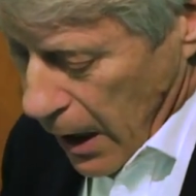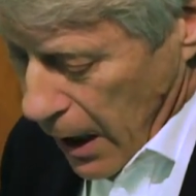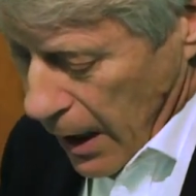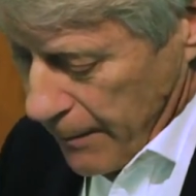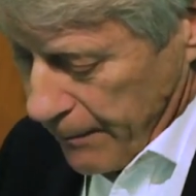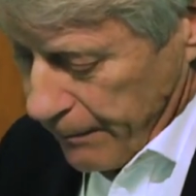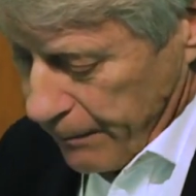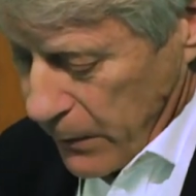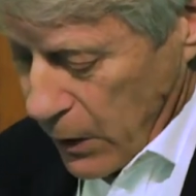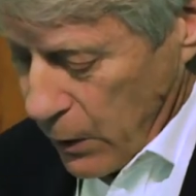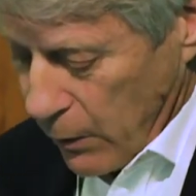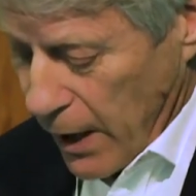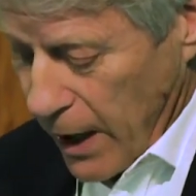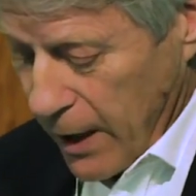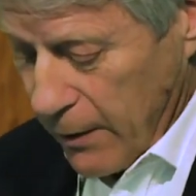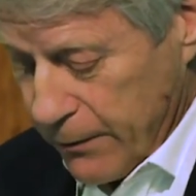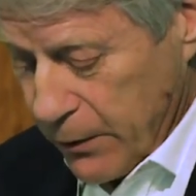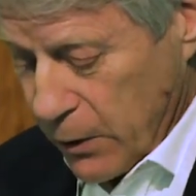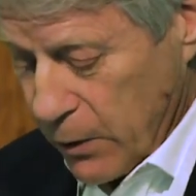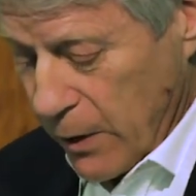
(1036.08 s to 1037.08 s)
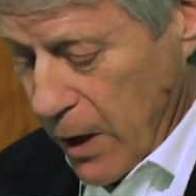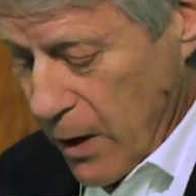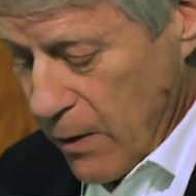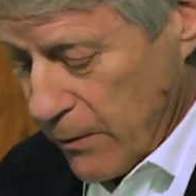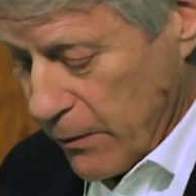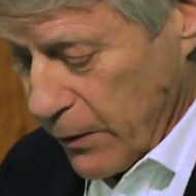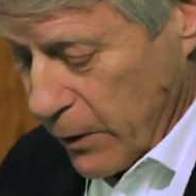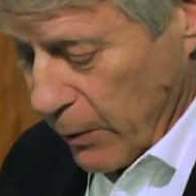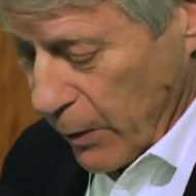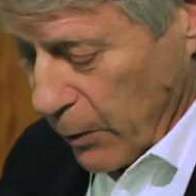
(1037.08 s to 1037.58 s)
Um, you'll have your
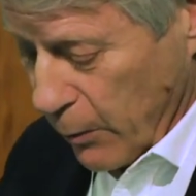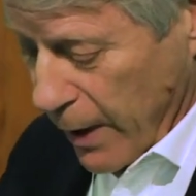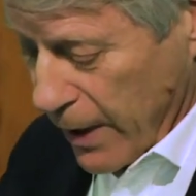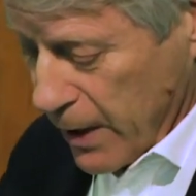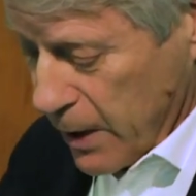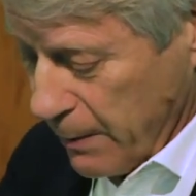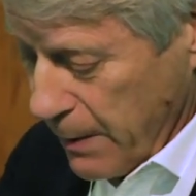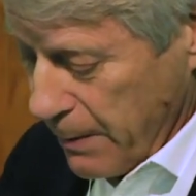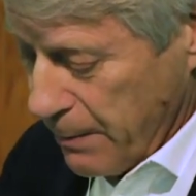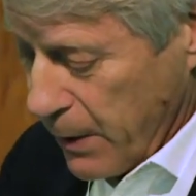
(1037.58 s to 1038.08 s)
own view on whether to be